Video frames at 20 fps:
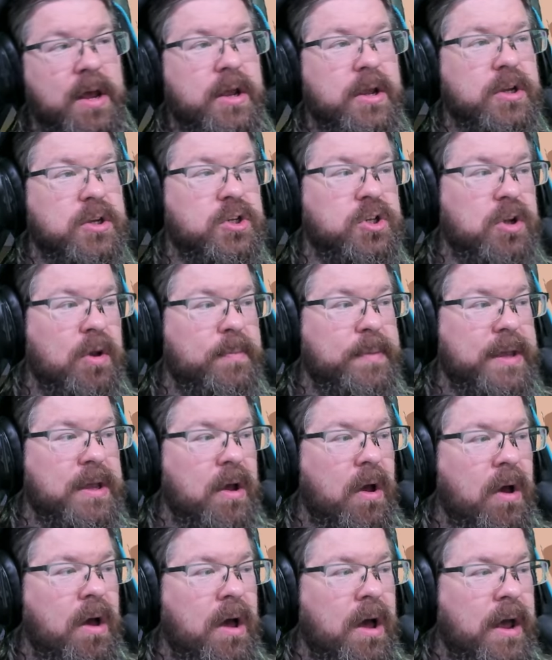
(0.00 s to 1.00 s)
she'll be
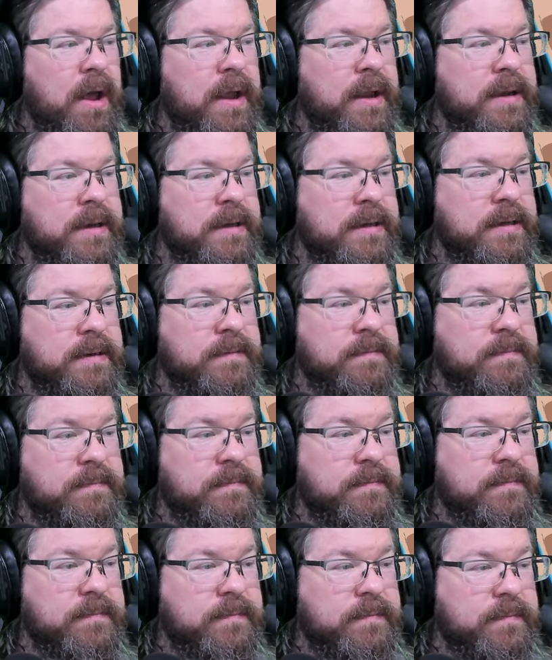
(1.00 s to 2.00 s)
gone.
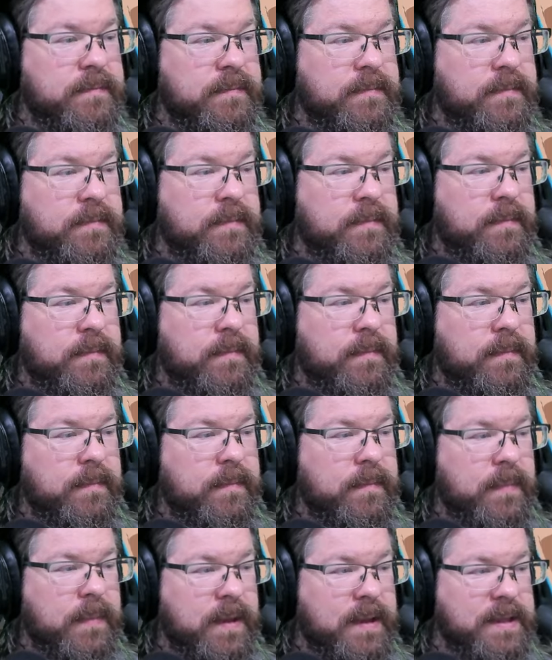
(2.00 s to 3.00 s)

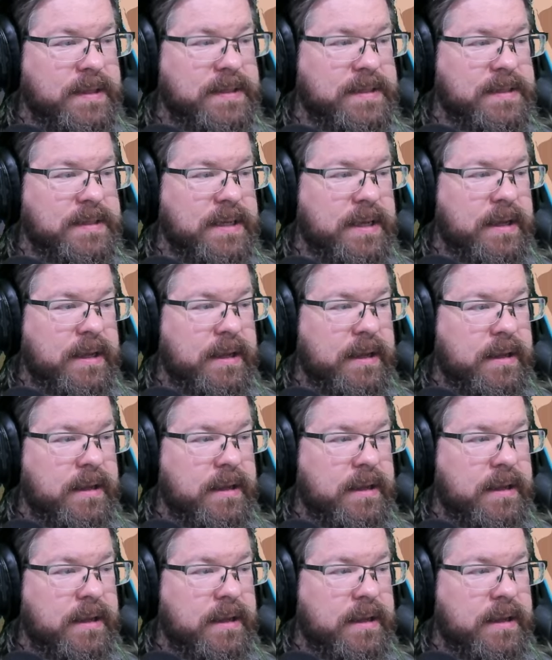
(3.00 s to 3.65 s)
Let's see.